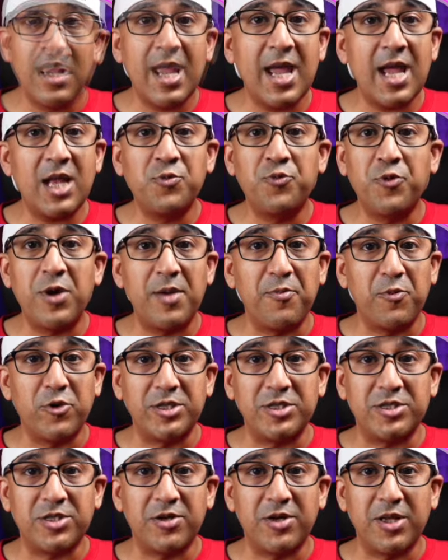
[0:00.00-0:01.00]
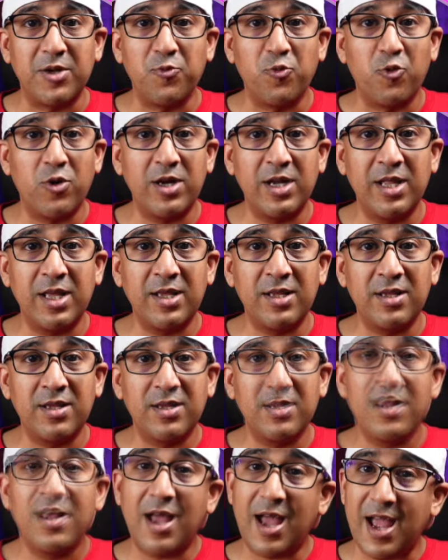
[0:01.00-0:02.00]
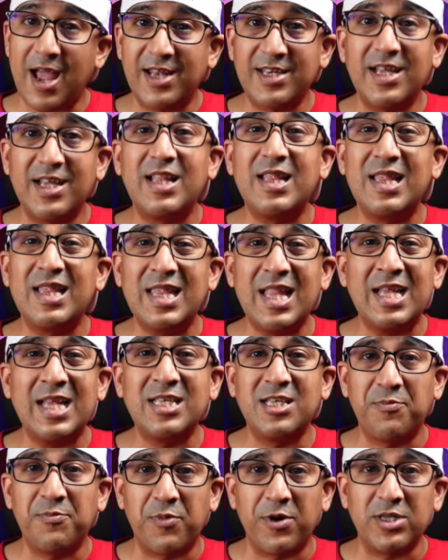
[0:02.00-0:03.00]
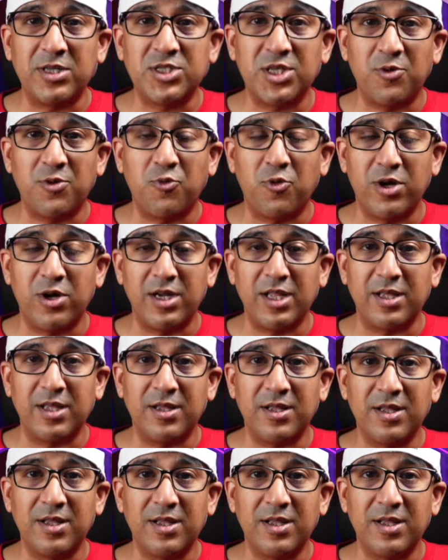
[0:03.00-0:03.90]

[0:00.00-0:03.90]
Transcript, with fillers: headway monitoring warning, and lane departure warning.